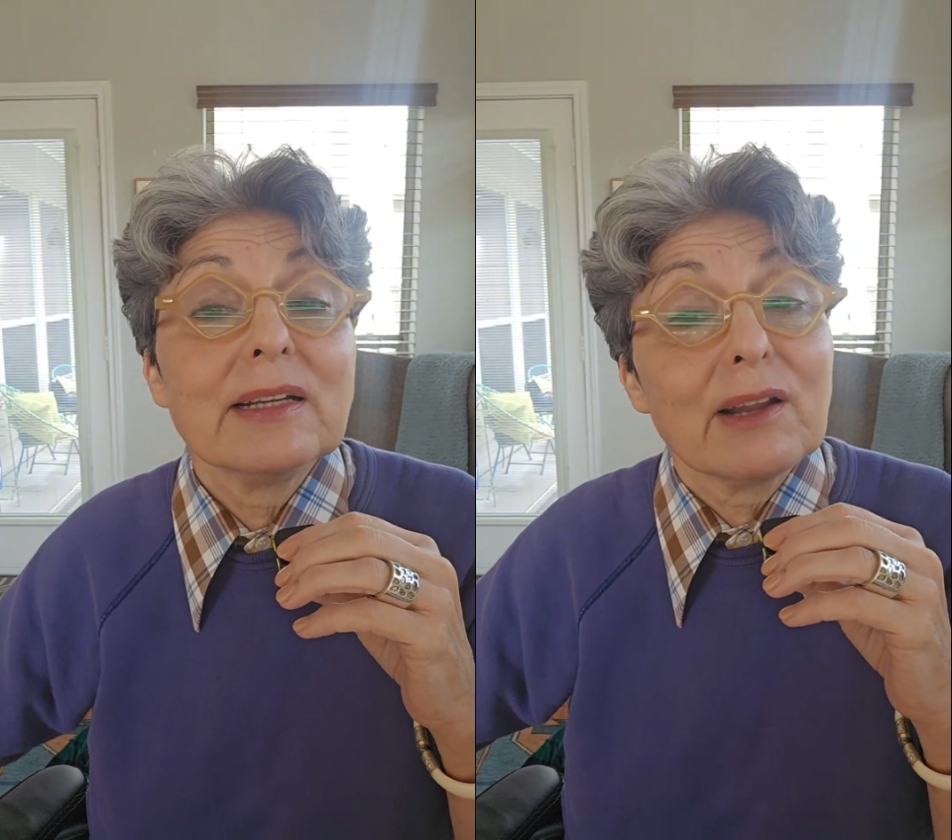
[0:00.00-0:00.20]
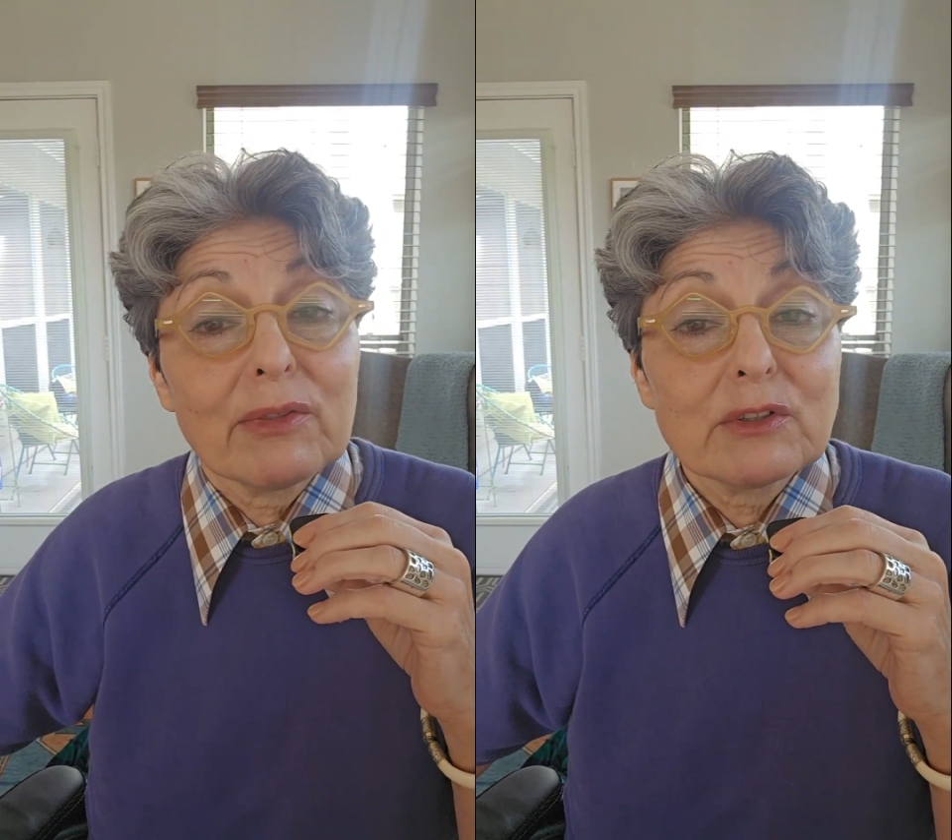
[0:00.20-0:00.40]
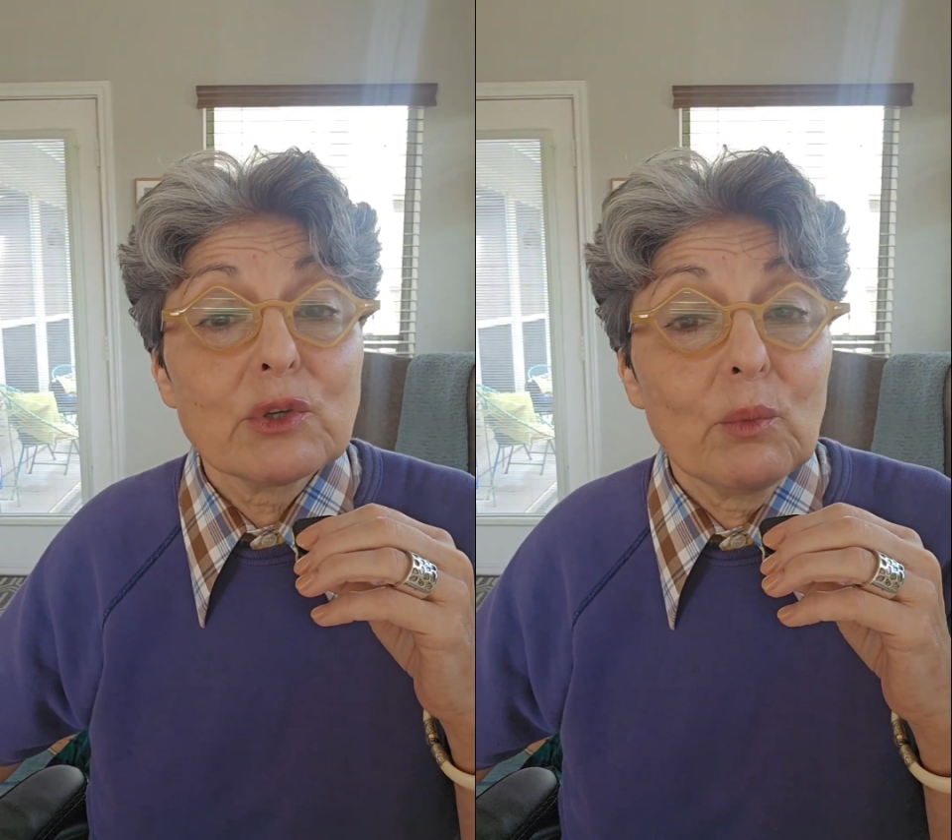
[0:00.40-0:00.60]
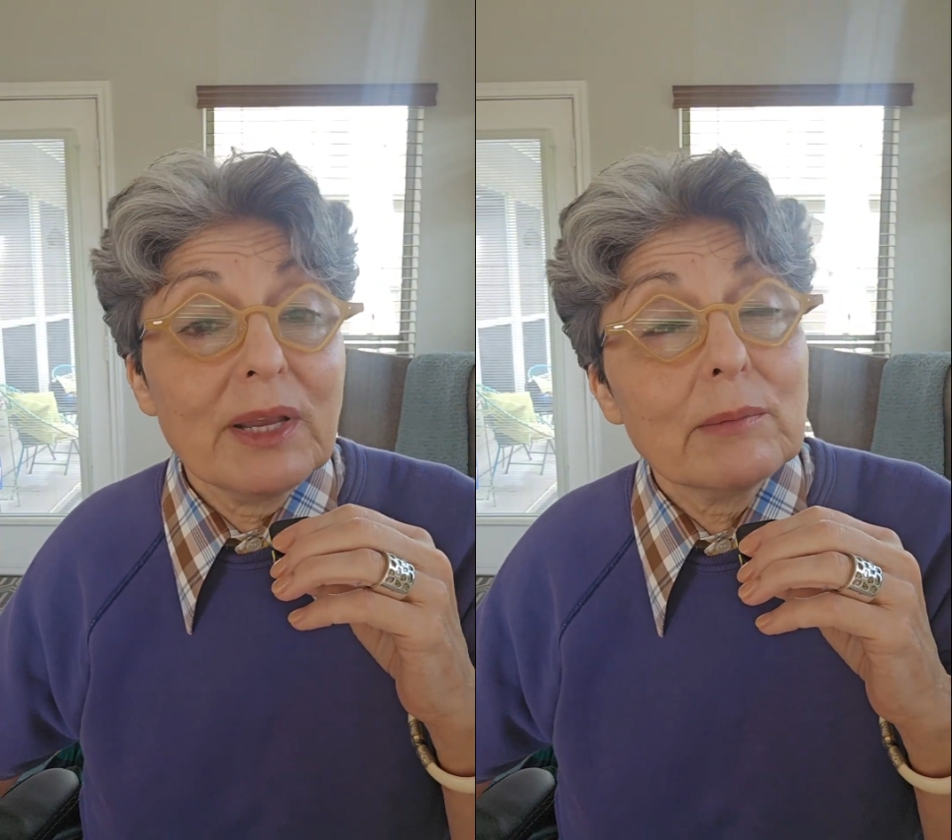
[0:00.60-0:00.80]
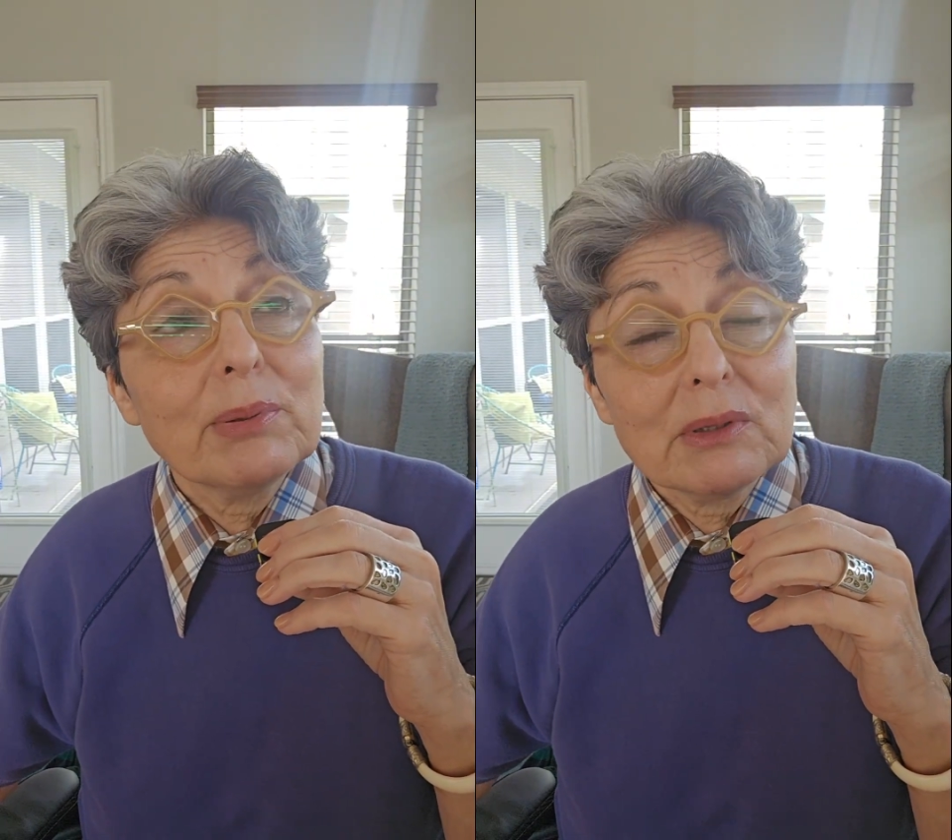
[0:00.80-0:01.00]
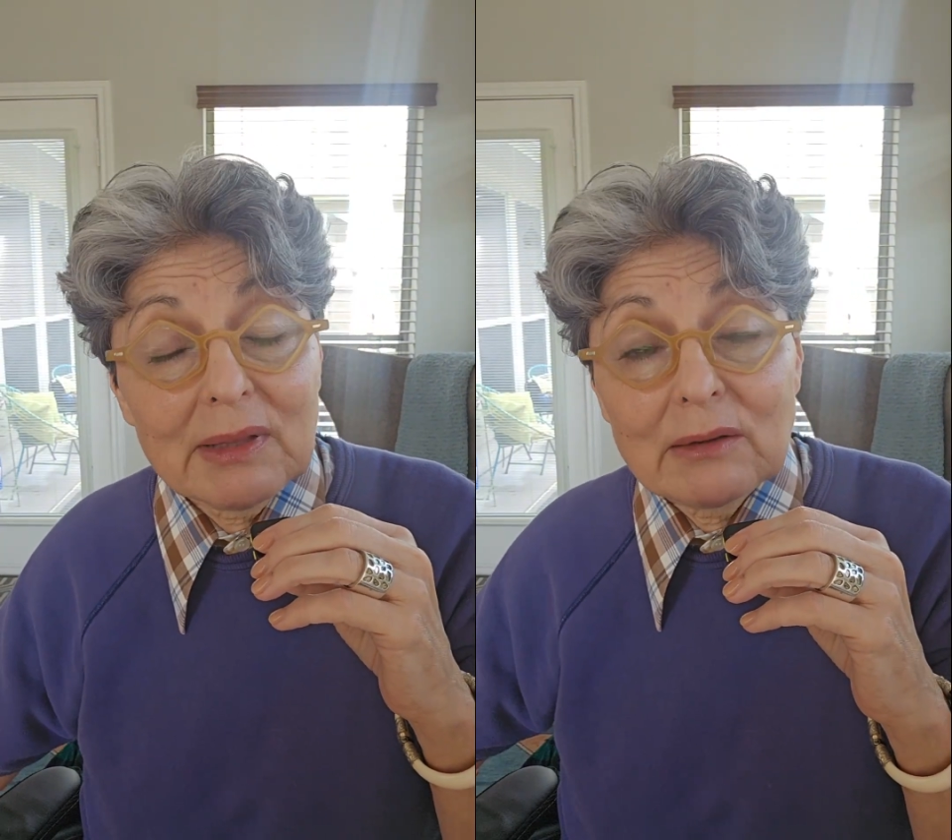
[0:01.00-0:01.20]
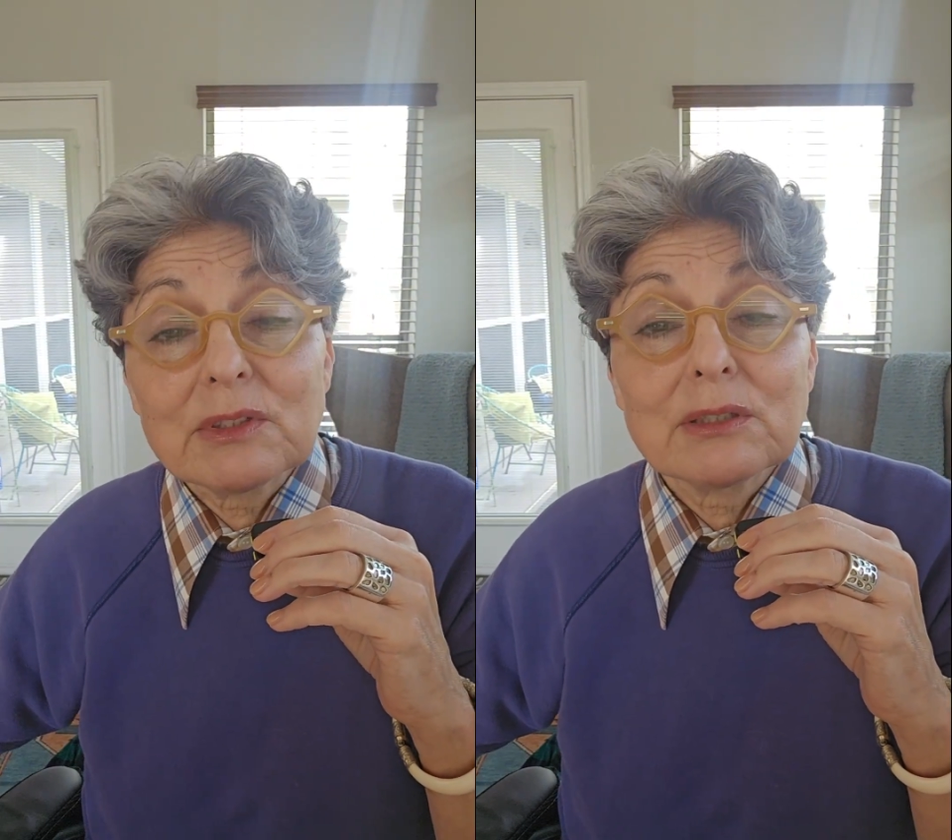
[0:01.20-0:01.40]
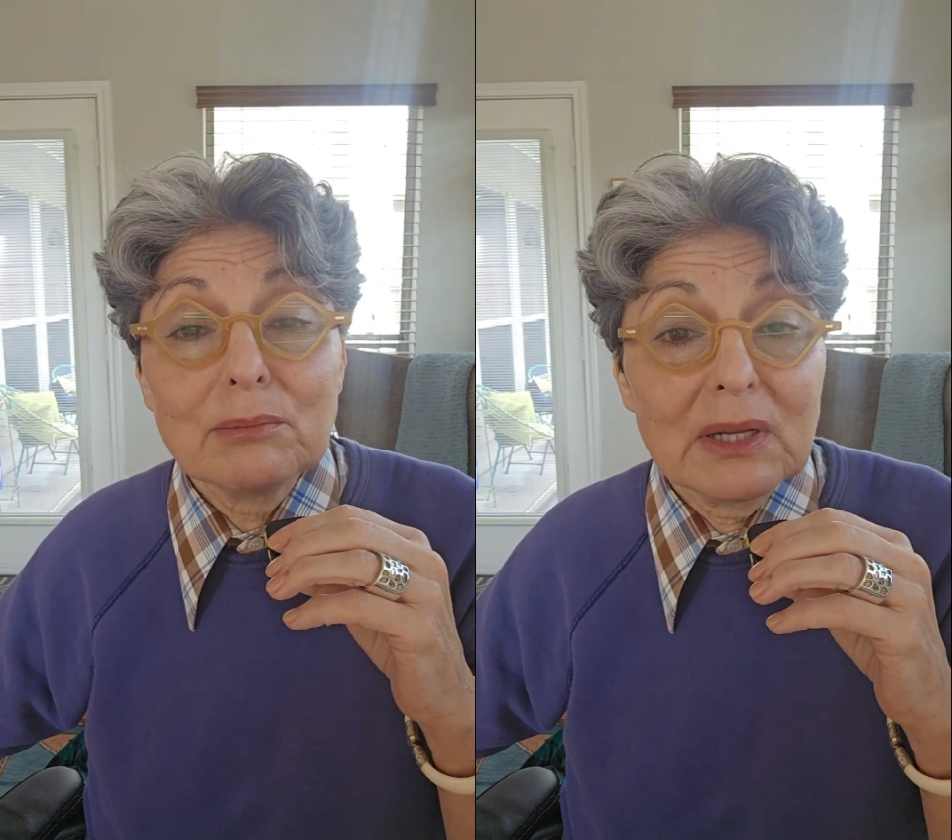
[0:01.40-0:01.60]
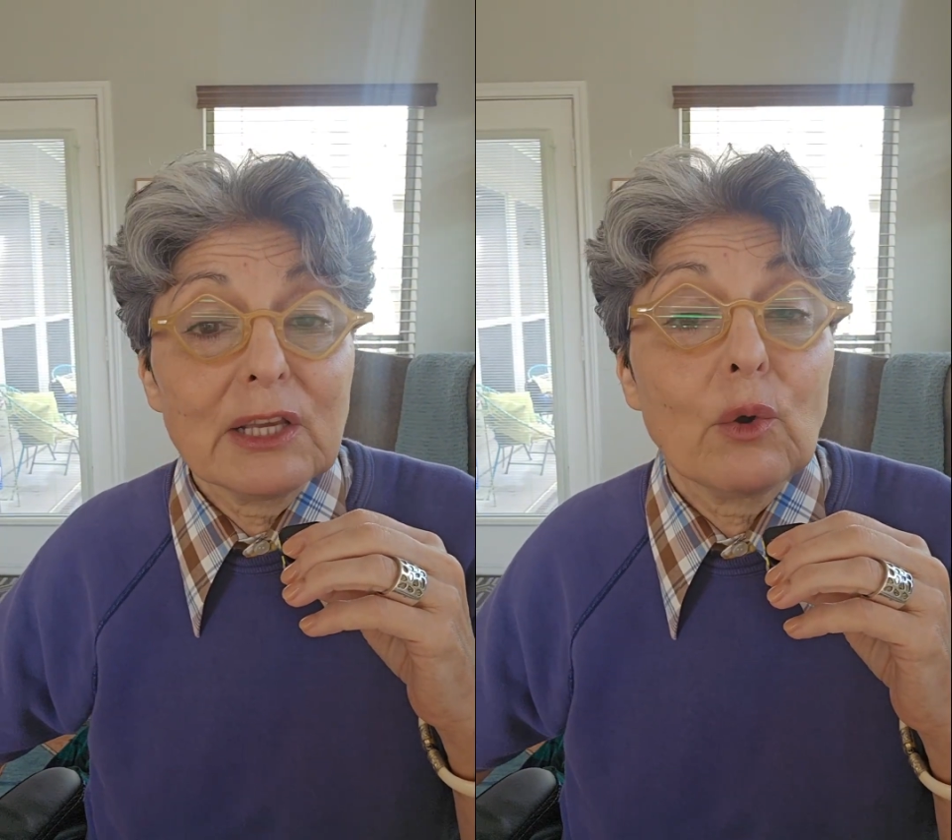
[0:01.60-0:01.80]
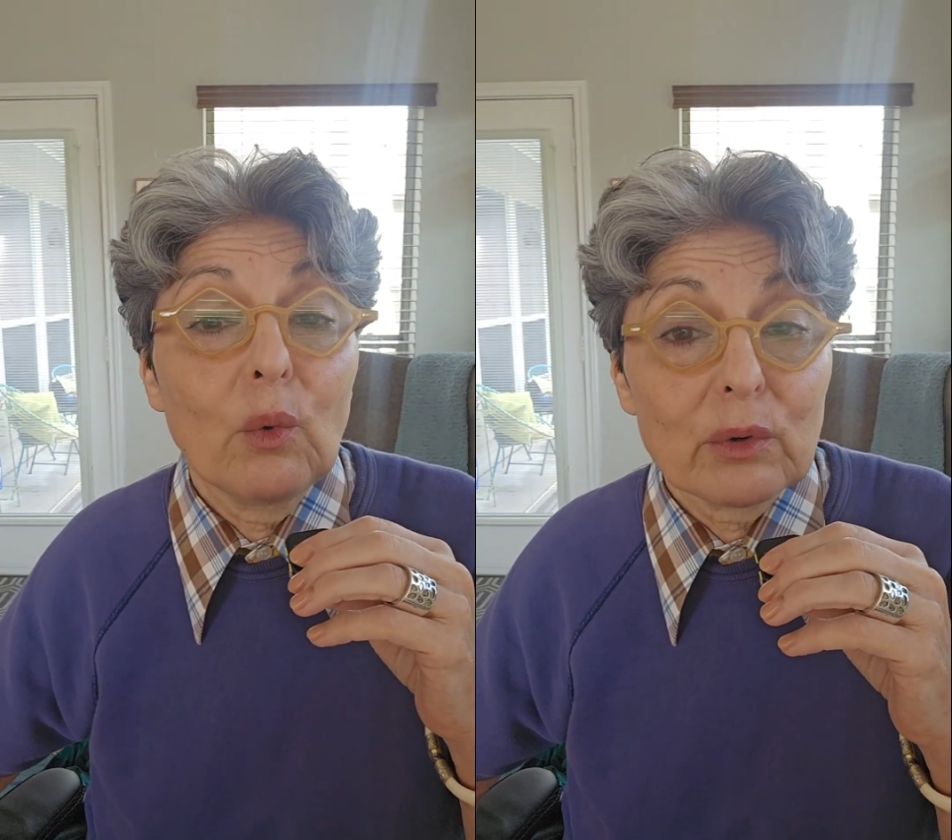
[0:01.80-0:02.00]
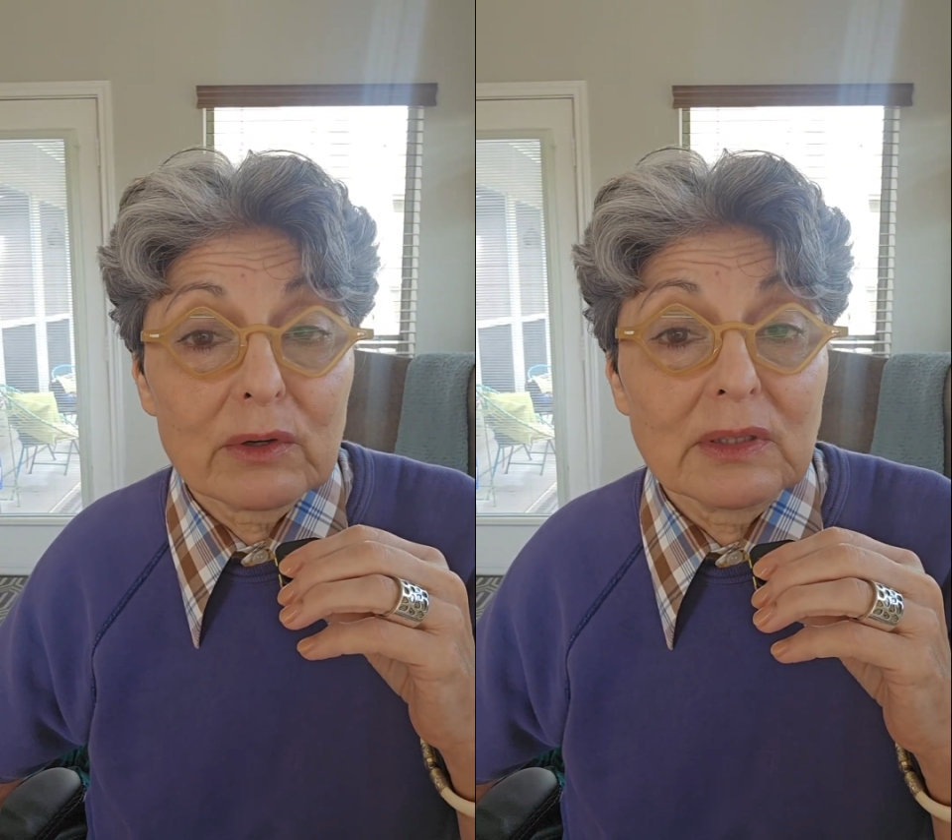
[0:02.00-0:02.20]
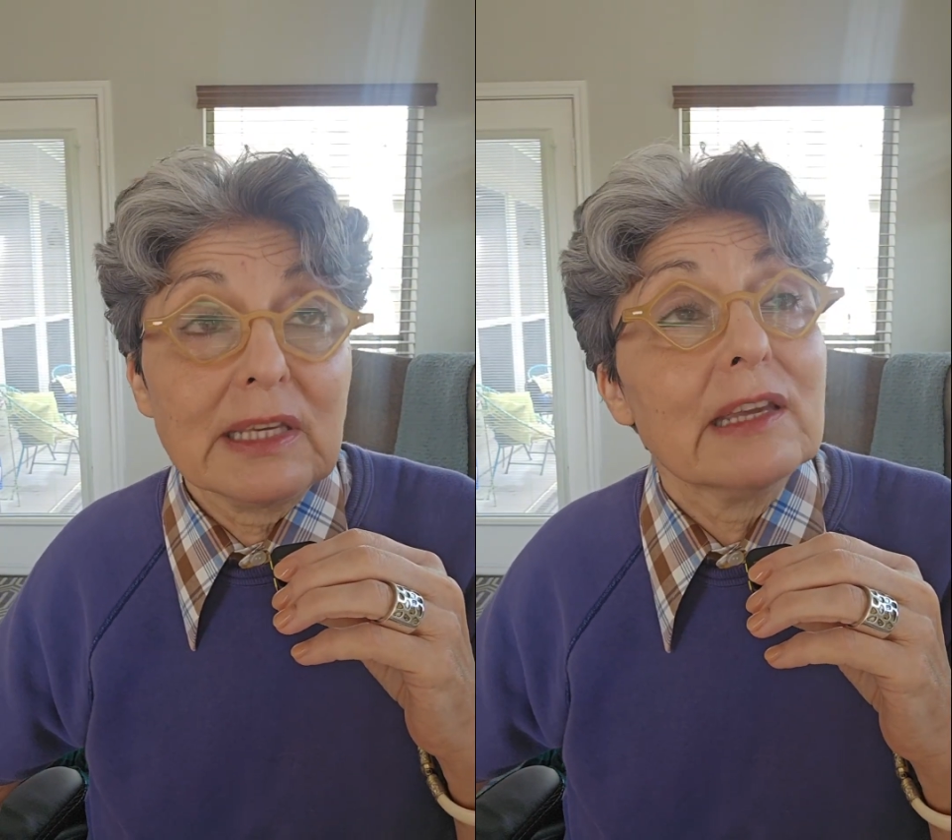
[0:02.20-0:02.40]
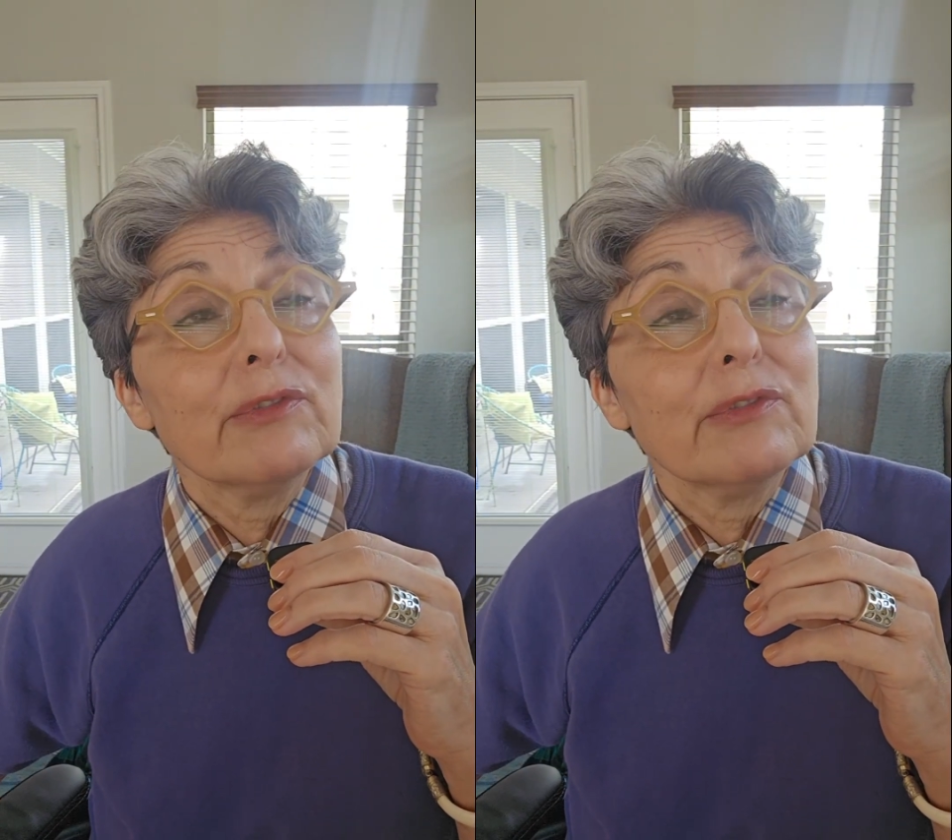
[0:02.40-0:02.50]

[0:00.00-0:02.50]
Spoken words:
Now, there's a way to pull out some money quarterly